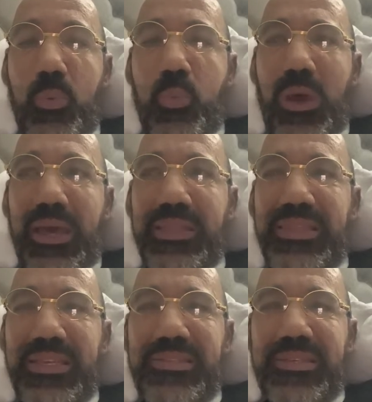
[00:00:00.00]
why
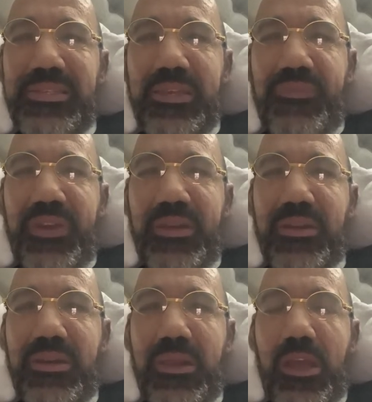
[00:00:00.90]
this is
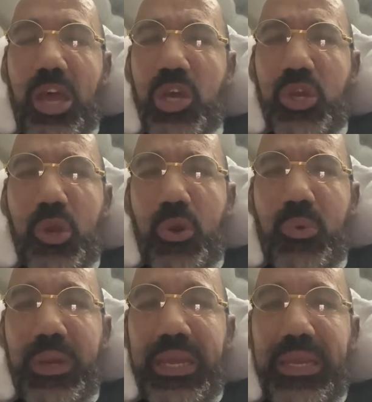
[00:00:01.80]
even
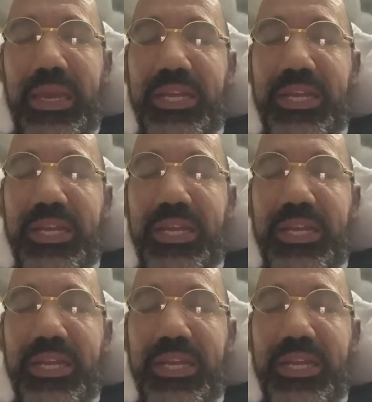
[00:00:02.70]
occurring.